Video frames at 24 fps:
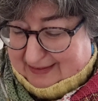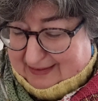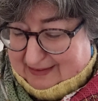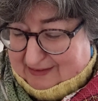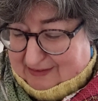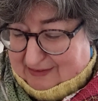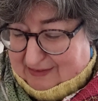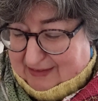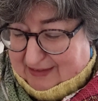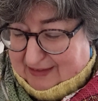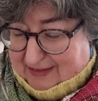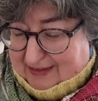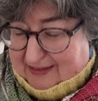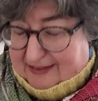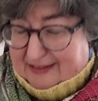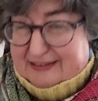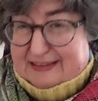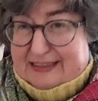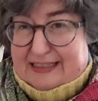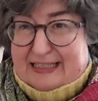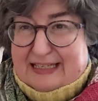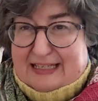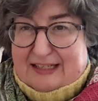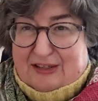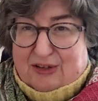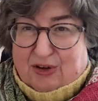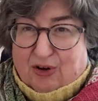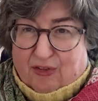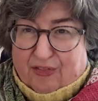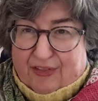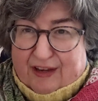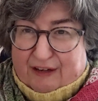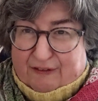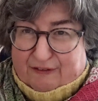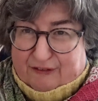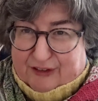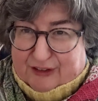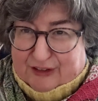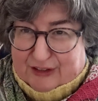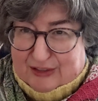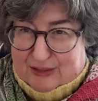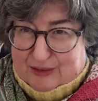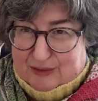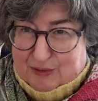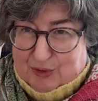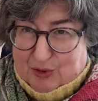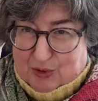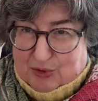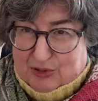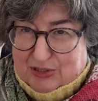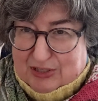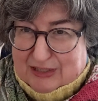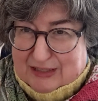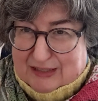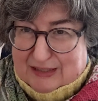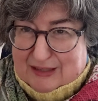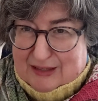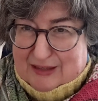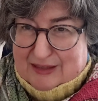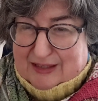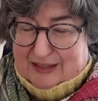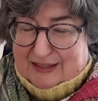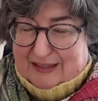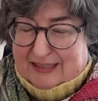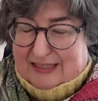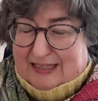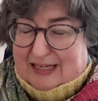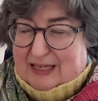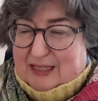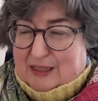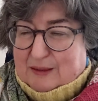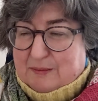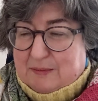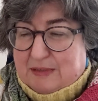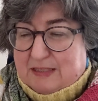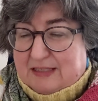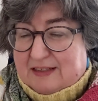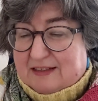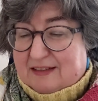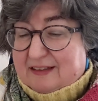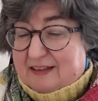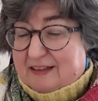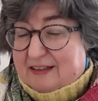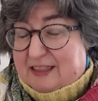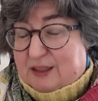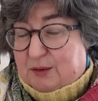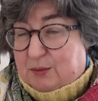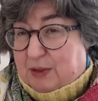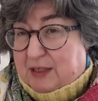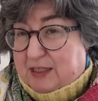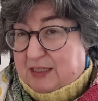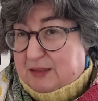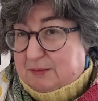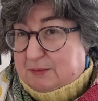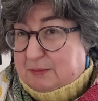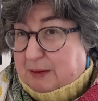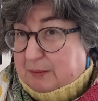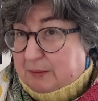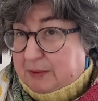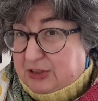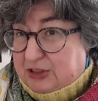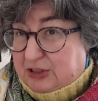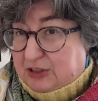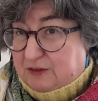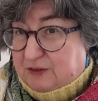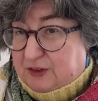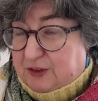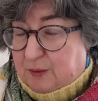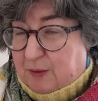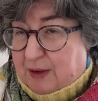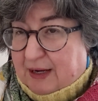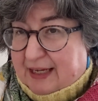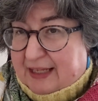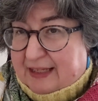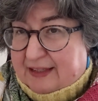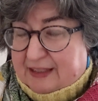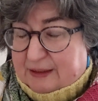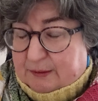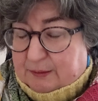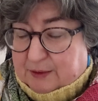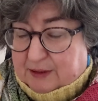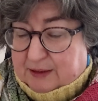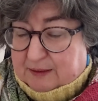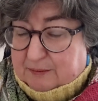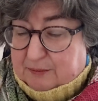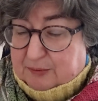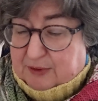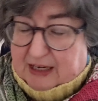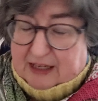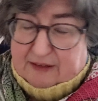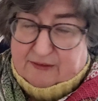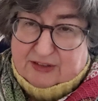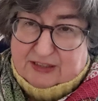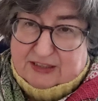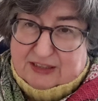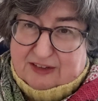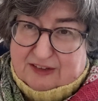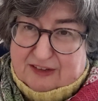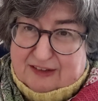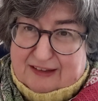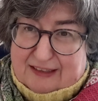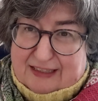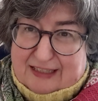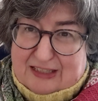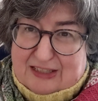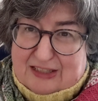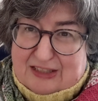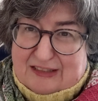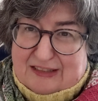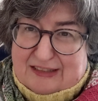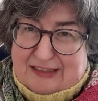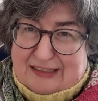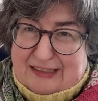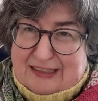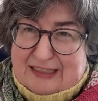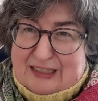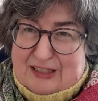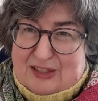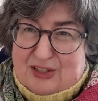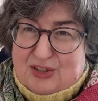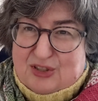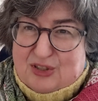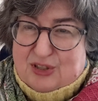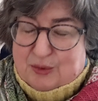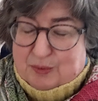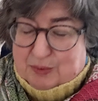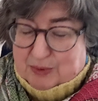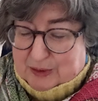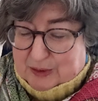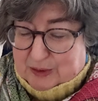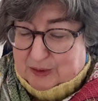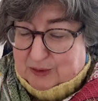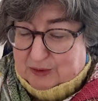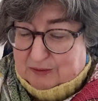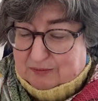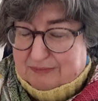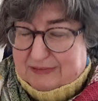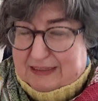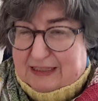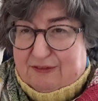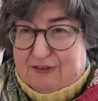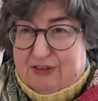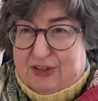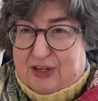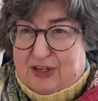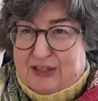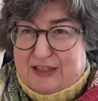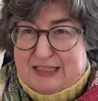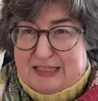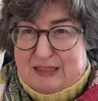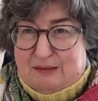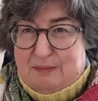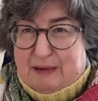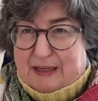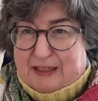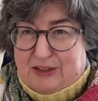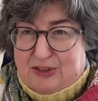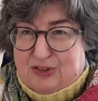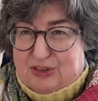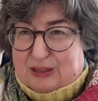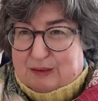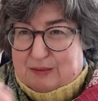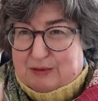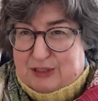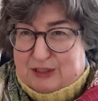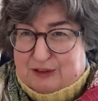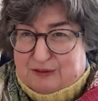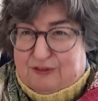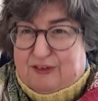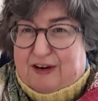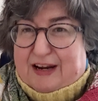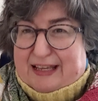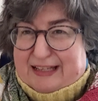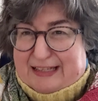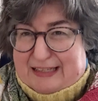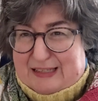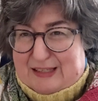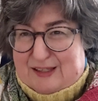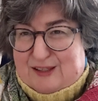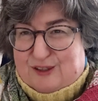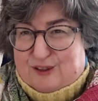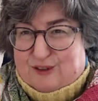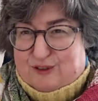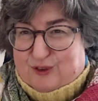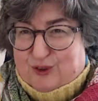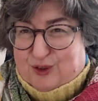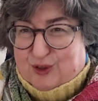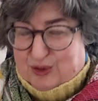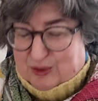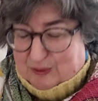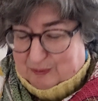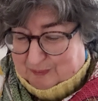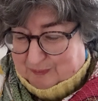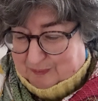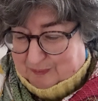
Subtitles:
The Sidneys got there first, wrote their Psalms. They weren't published for a while, they were in private circulation, so they were given out as manuscripts to friends and so forth.